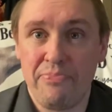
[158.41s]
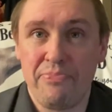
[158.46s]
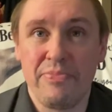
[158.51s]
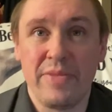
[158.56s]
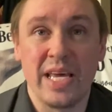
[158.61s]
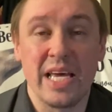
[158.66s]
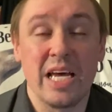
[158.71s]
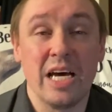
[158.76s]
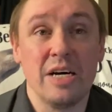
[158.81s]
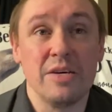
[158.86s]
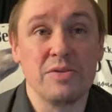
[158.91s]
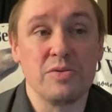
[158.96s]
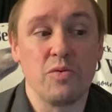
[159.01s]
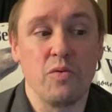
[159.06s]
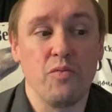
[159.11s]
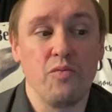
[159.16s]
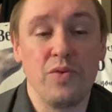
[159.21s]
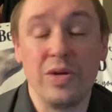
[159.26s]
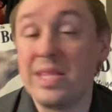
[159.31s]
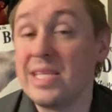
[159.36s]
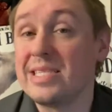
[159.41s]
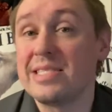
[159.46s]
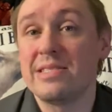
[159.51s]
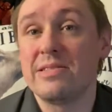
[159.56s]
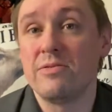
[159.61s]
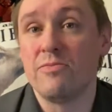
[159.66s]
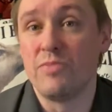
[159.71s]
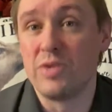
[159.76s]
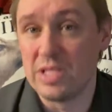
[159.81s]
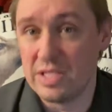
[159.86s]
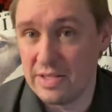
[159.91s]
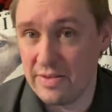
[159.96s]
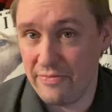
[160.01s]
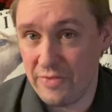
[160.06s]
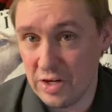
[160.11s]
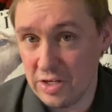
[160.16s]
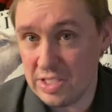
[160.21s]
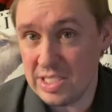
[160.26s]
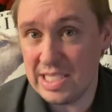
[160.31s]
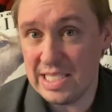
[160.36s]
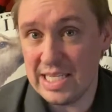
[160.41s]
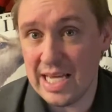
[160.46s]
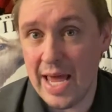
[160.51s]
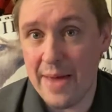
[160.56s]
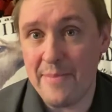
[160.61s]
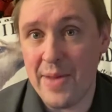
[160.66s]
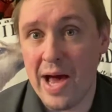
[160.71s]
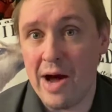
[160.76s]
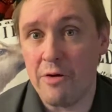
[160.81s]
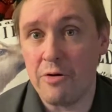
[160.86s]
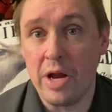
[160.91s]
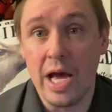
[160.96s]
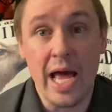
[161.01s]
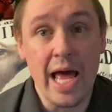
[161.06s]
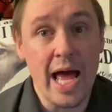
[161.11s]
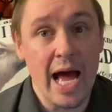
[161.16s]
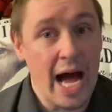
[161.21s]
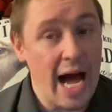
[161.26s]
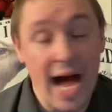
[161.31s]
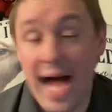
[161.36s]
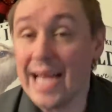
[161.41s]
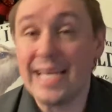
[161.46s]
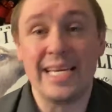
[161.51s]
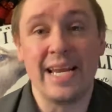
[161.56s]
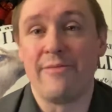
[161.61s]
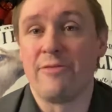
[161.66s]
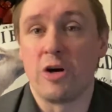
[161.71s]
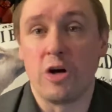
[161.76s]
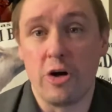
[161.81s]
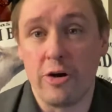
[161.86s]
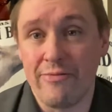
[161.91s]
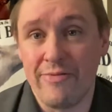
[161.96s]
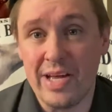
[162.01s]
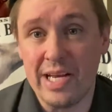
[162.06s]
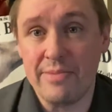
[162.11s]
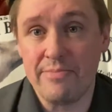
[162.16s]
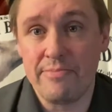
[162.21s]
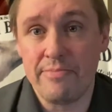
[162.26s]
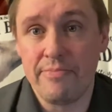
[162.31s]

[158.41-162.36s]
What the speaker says: because when the first season came out, I'd never heard of it.